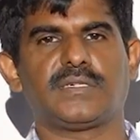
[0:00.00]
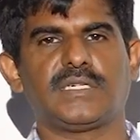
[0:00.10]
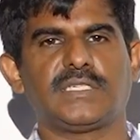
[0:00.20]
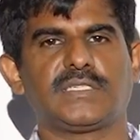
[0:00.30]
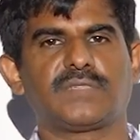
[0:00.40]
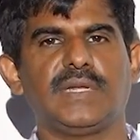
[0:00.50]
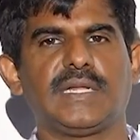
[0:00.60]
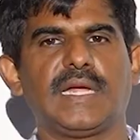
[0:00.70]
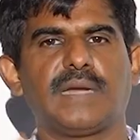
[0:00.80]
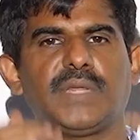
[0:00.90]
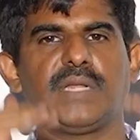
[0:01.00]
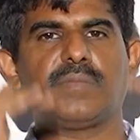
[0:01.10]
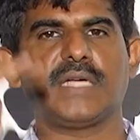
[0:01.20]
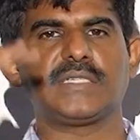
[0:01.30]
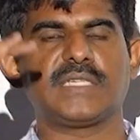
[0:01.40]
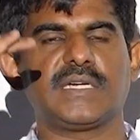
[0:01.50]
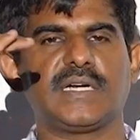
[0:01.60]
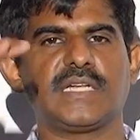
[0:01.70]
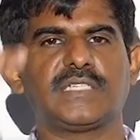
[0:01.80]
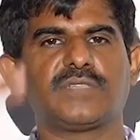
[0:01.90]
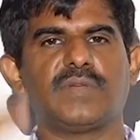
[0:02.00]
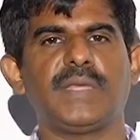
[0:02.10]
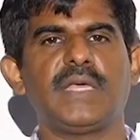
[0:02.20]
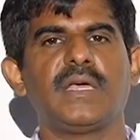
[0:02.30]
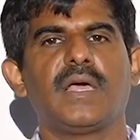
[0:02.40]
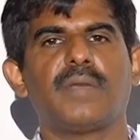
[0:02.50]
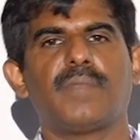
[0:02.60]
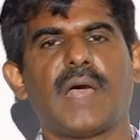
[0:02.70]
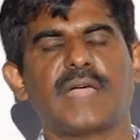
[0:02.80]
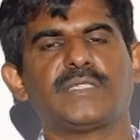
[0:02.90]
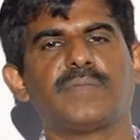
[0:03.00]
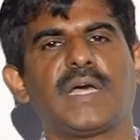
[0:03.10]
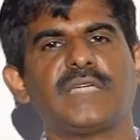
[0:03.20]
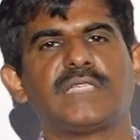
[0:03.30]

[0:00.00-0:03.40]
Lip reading: and returns will be maximized.